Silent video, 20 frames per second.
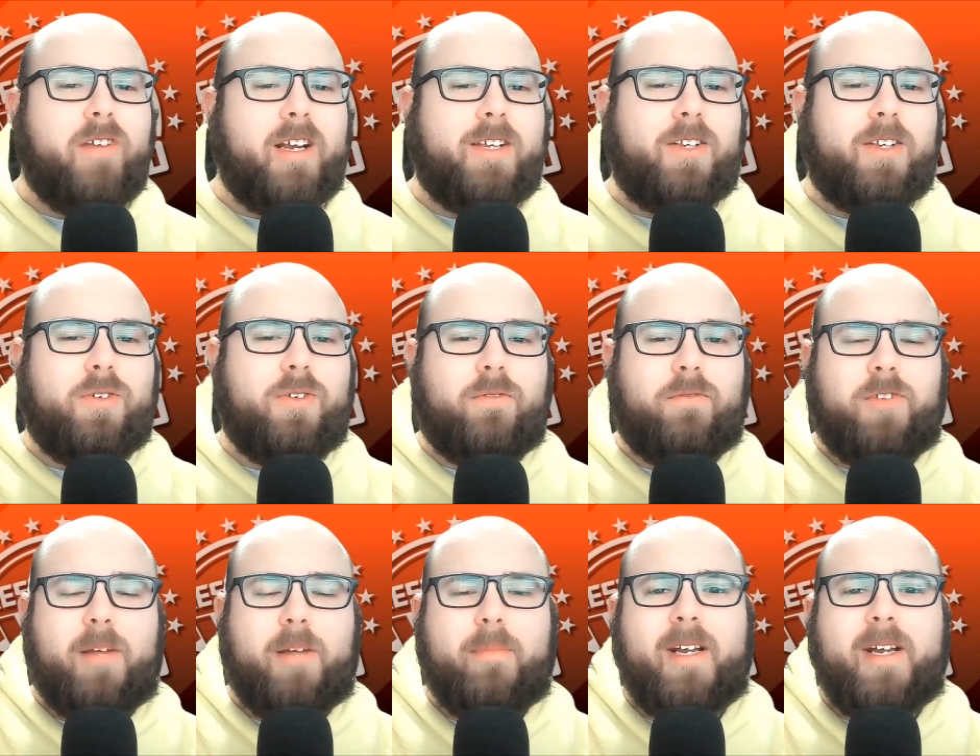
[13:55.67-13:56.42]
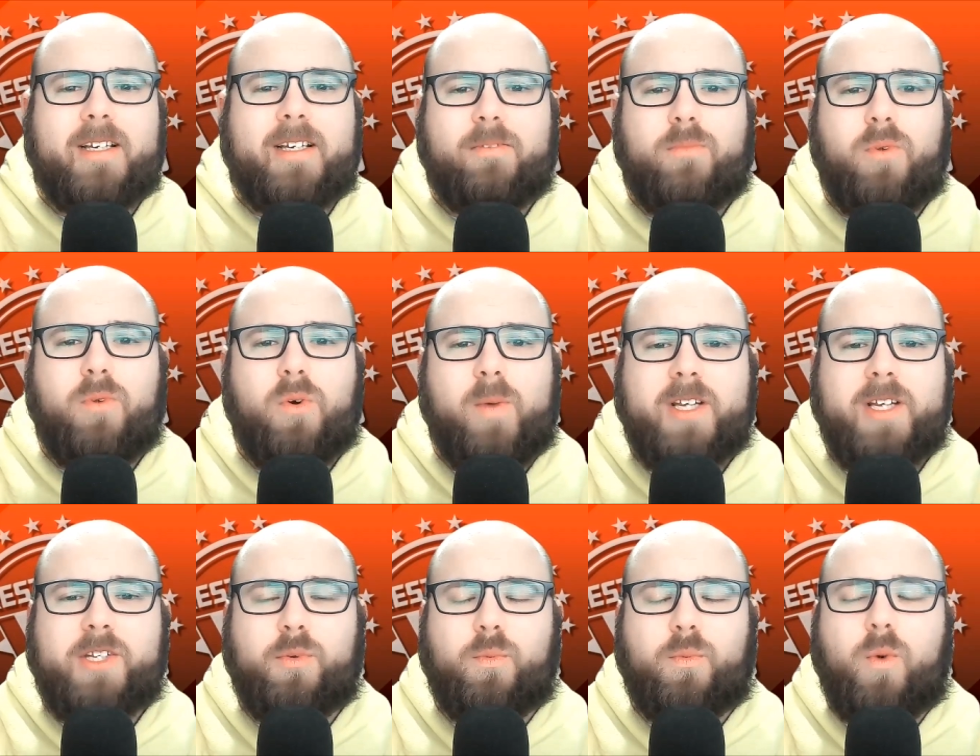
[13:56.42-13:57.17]
Wrestle's old flummox in more
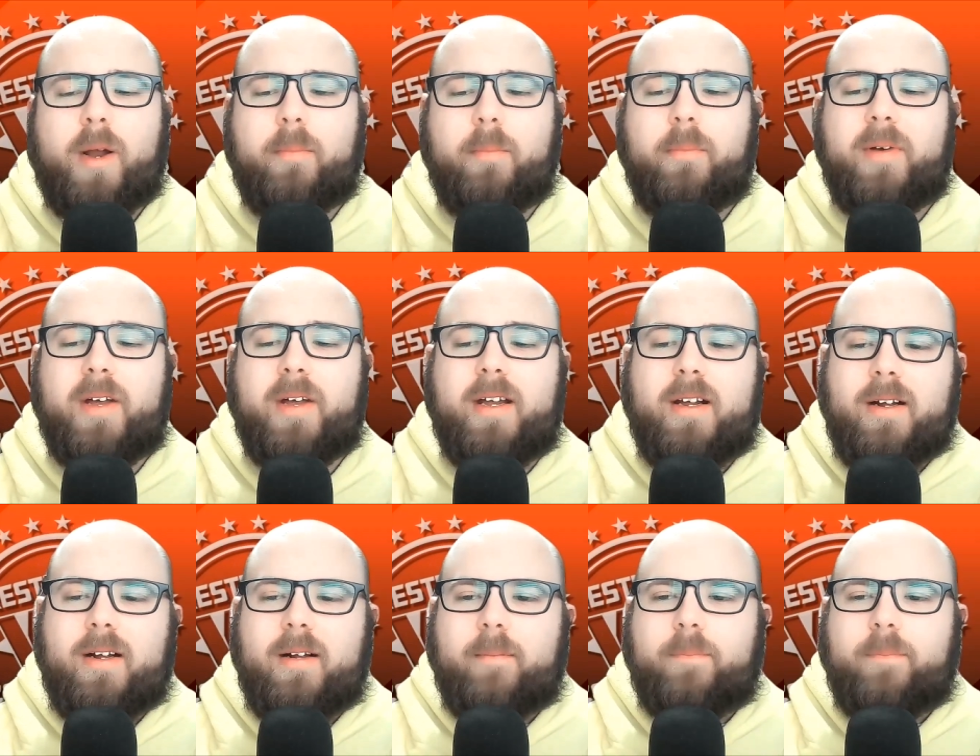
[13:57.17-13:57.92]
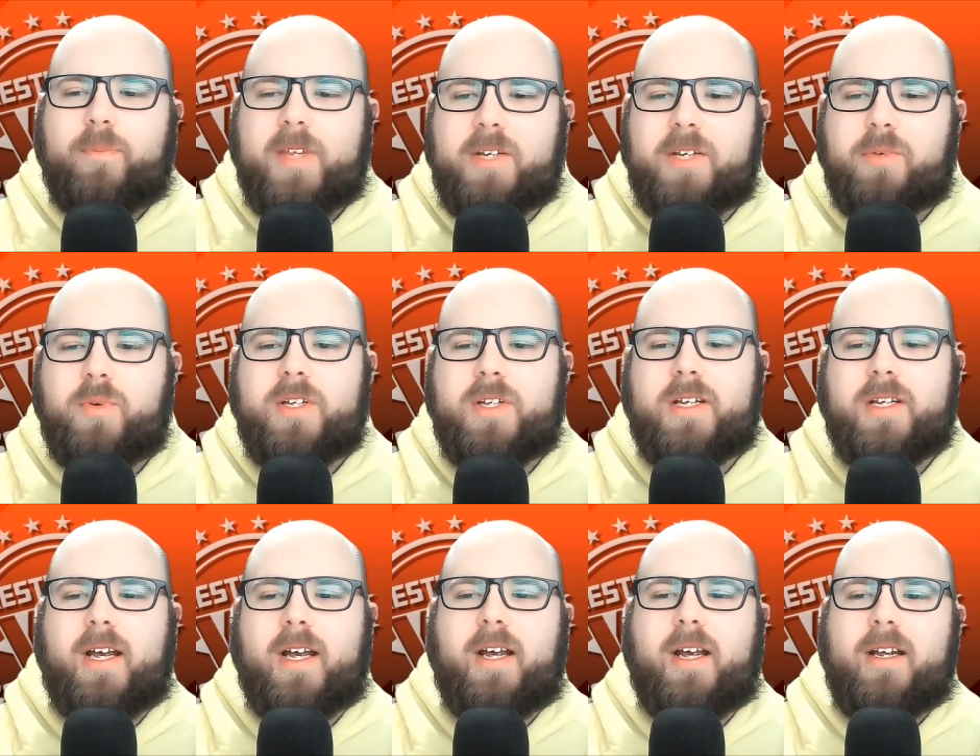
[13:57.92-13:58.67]
ways than one, but this
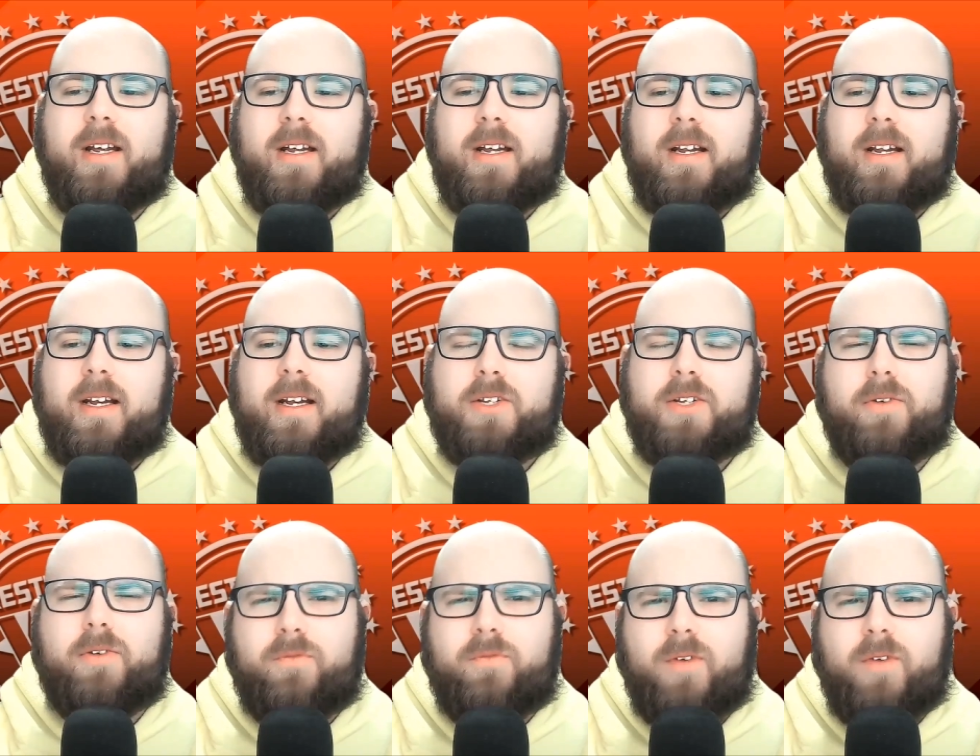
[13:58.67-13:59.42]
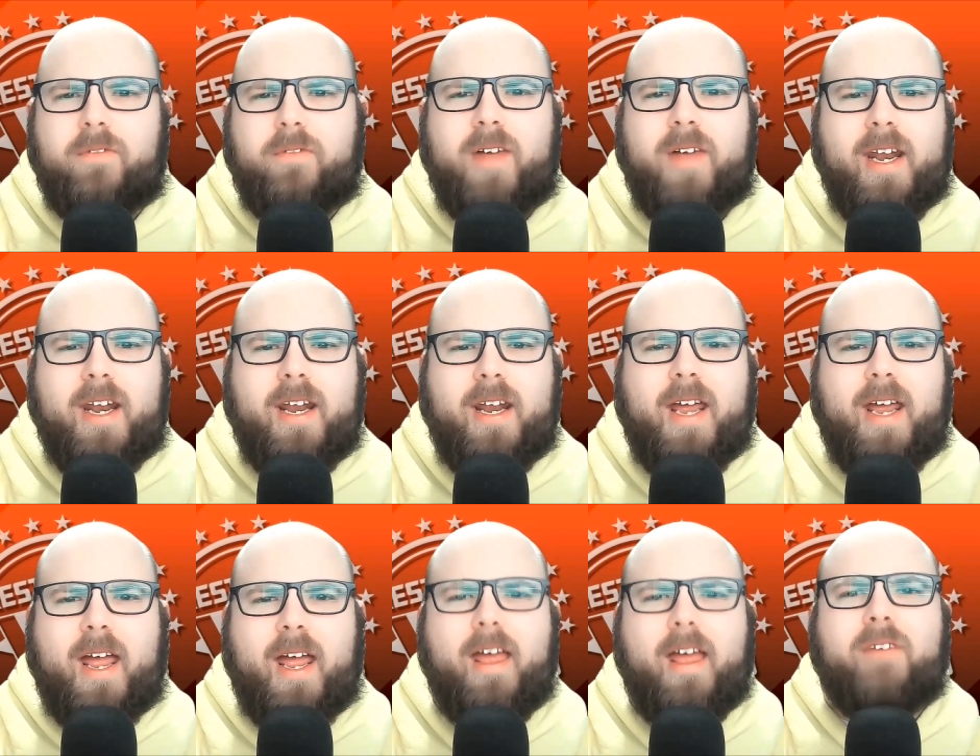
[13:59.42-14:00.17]
was a sort of a
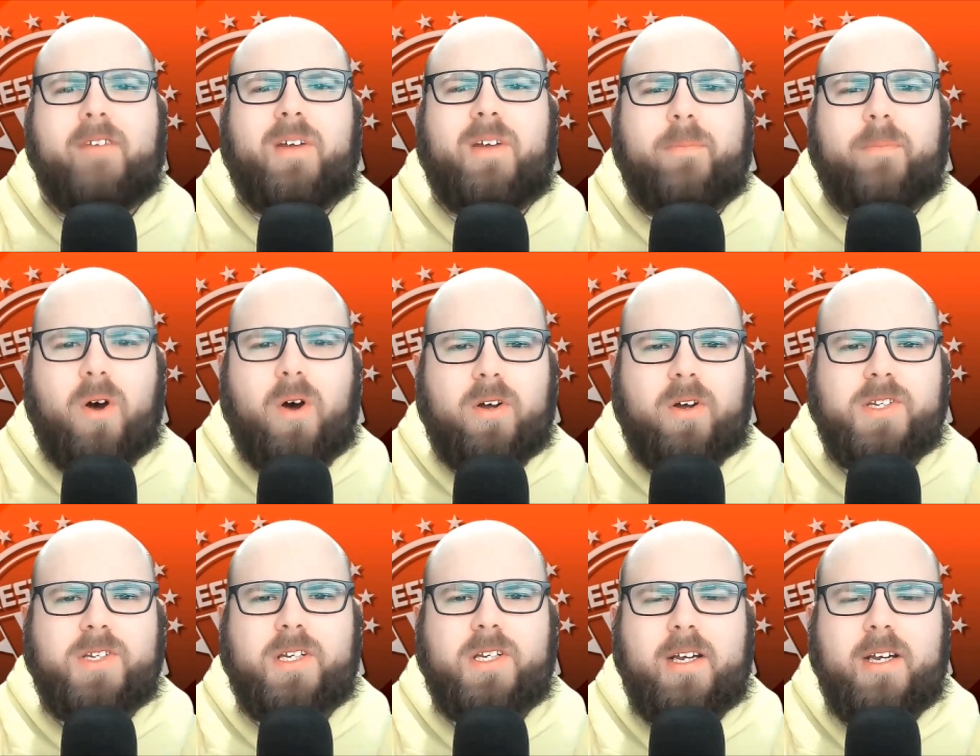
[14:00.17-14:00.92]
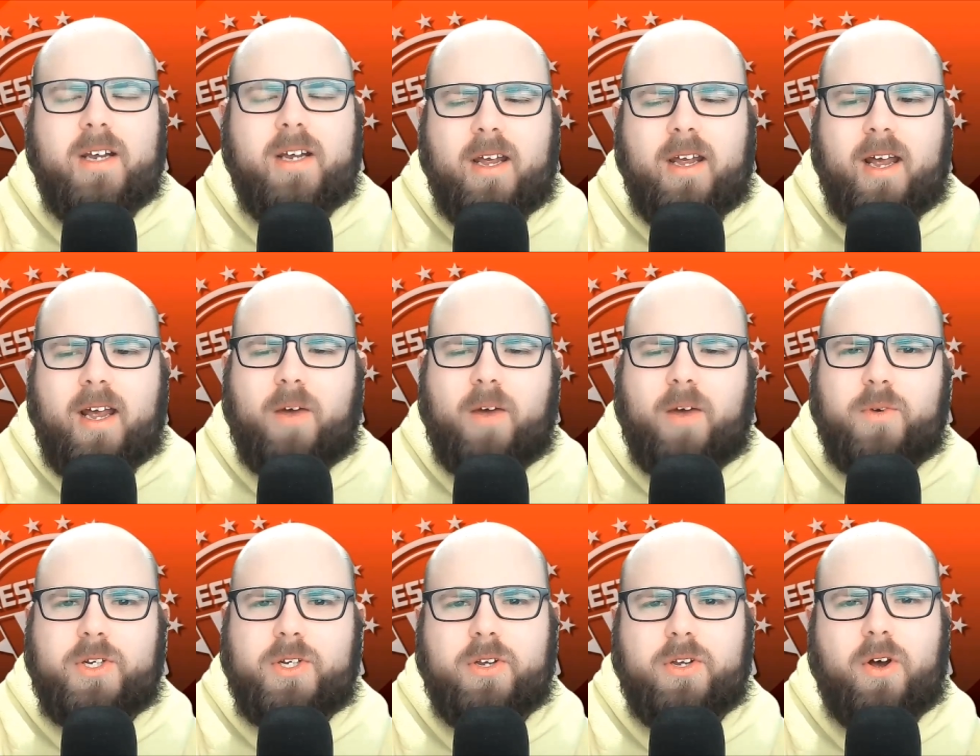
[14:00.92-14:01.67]
very heavy pause, uh,
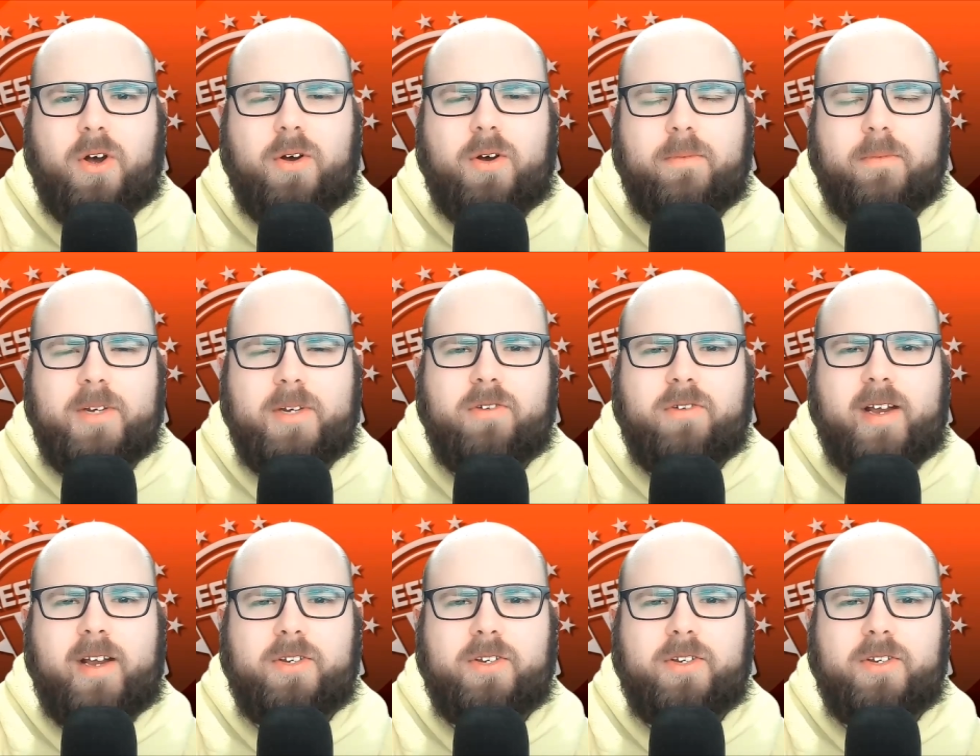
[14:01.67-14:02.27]
which saw Mr.